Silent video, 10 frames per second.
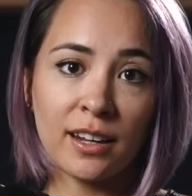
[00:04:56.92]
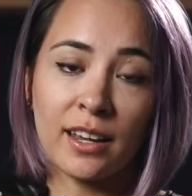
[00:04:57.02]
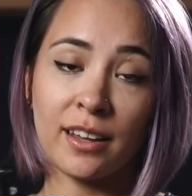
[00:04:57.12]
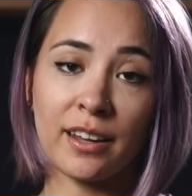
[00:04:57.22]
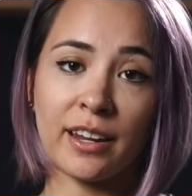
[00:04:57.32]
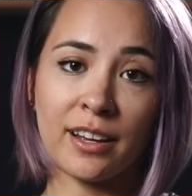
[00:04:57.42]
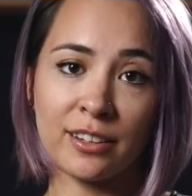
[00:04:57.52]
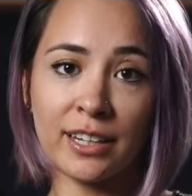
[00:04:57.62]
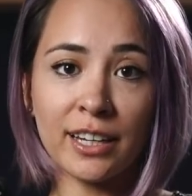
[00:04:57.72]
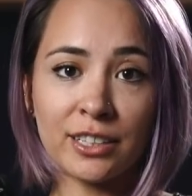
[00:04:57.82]
And then I
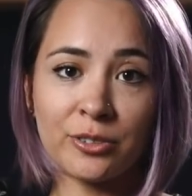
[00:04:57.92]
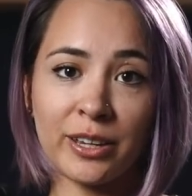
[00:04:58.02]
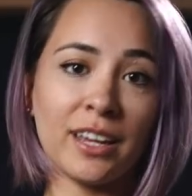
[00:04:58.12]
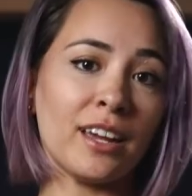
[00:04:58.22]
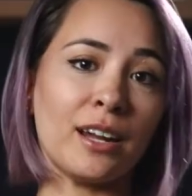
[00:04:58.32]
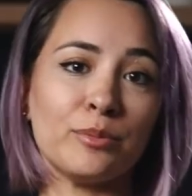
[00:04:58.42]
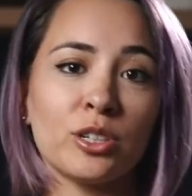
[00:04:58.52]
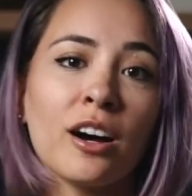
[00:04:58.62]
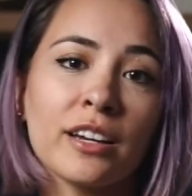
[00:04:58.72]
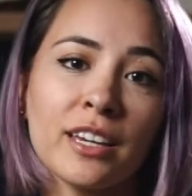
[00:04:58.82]
held on to it and I'm
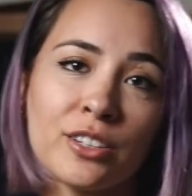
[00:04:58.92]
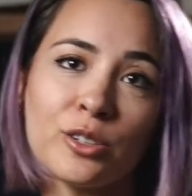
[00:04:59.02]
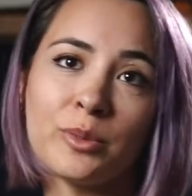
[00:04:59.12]
talking too